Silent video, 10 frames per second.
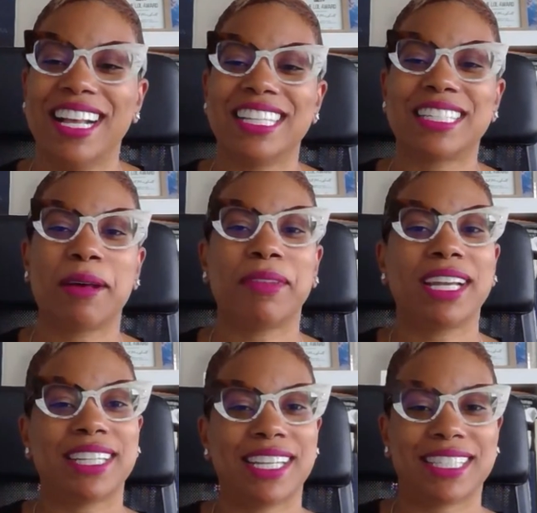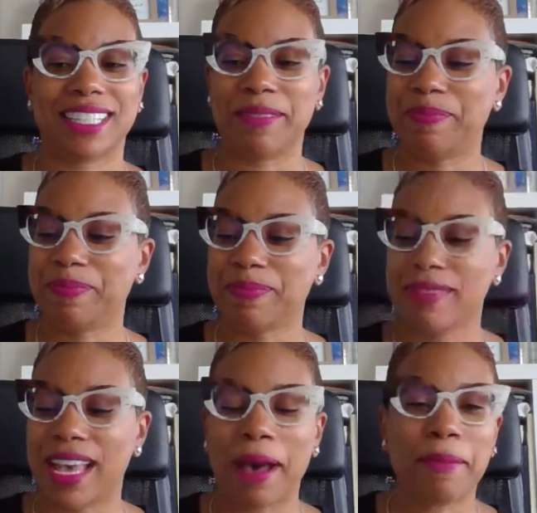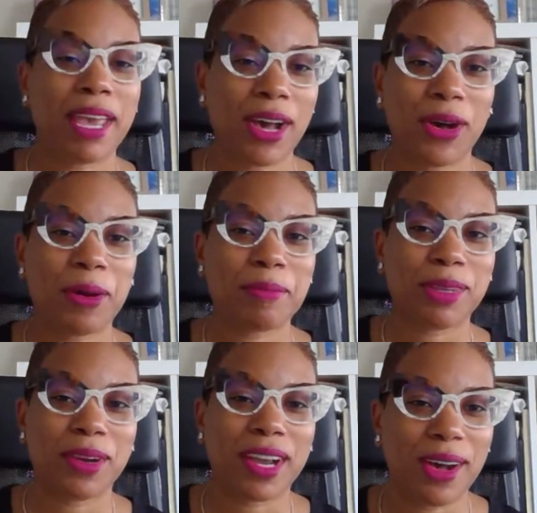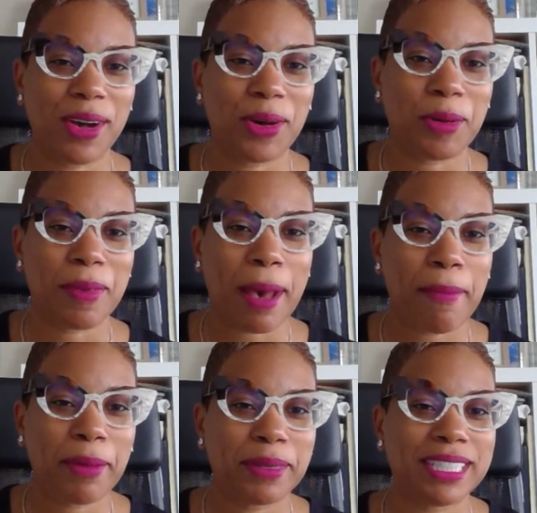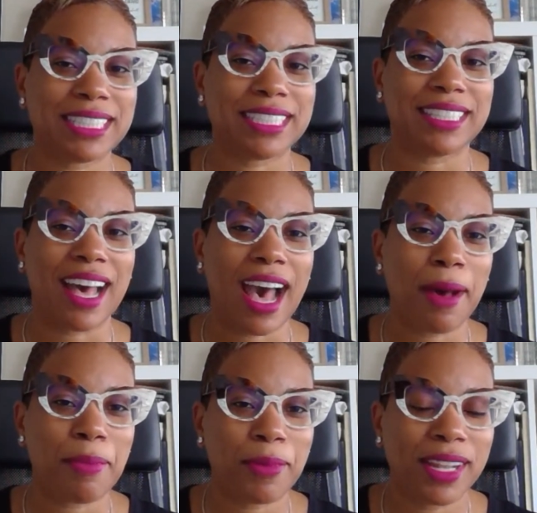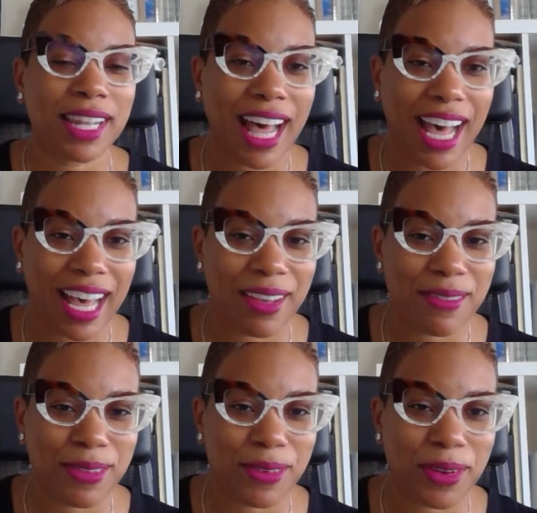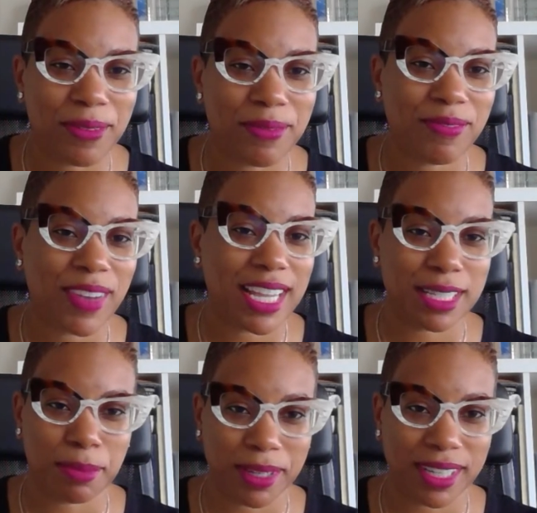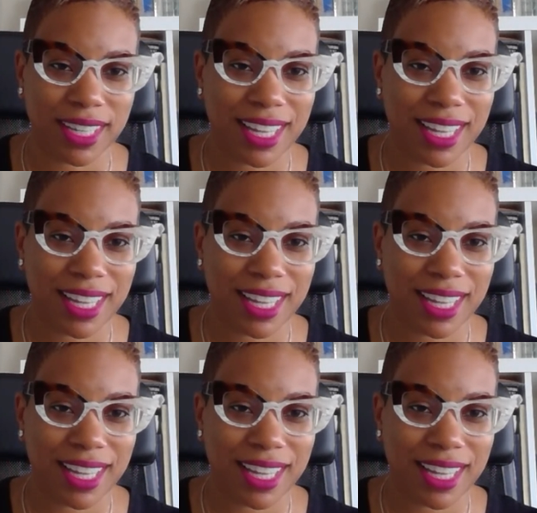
So I'm like, Jason, I'm at home, you're at home. How about we just hop on live on Facebook